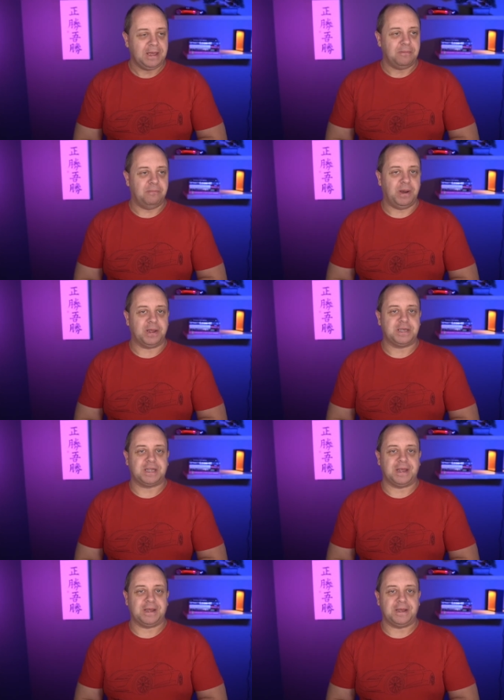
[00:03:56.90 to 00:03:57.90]

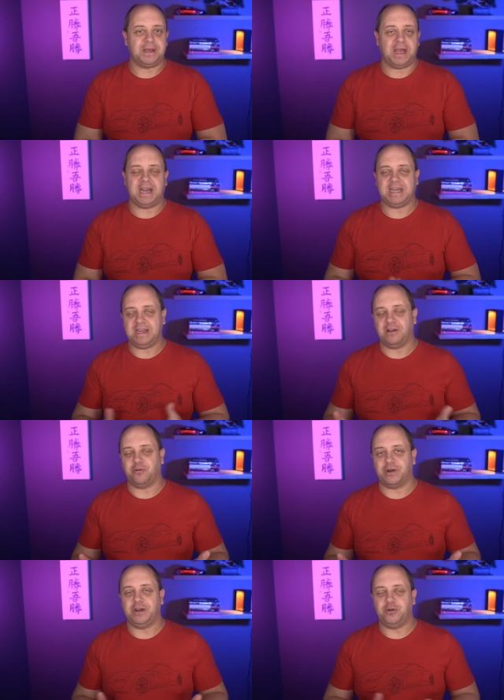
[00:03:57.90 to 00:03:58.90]
But, uh, and I think
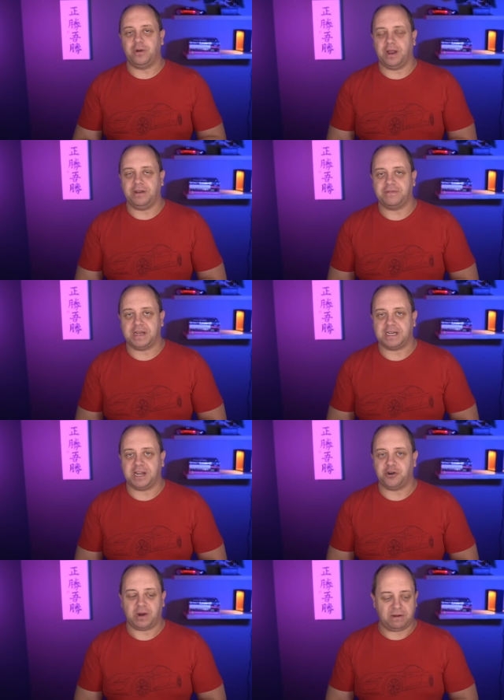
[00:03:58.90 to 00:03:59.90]
according to a lot of
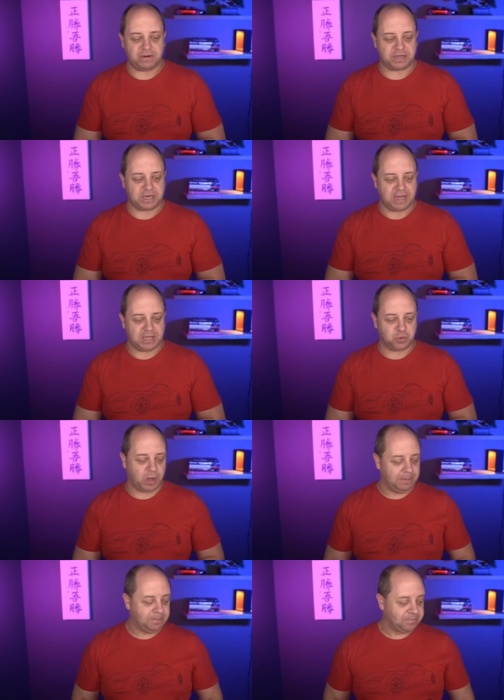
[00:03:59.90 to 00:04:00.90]
Tesla drivers as
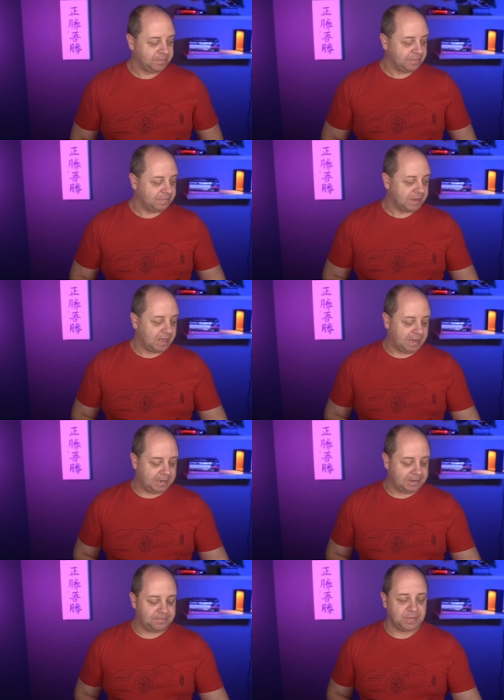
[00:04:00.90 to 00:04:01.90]
well.
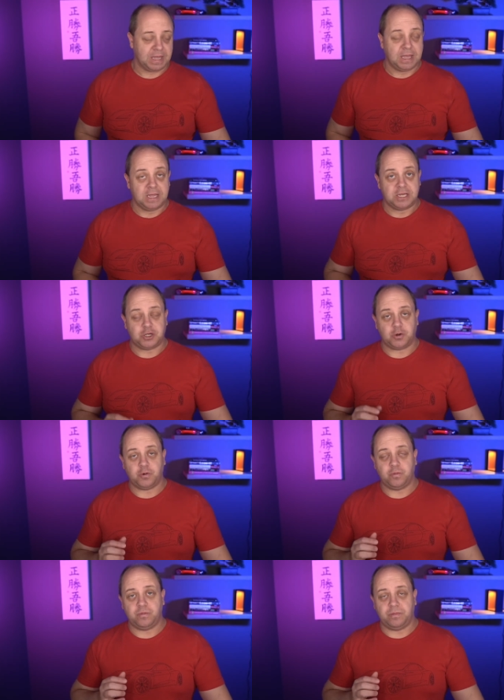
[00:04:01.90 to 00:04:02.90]
Um,
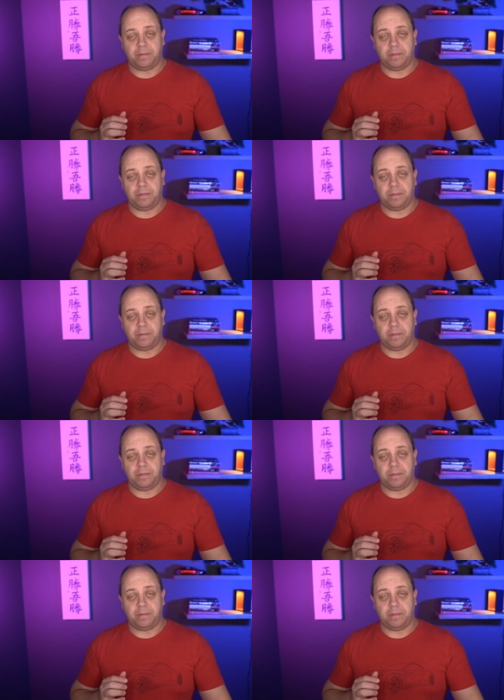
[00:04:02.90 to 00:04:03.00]
so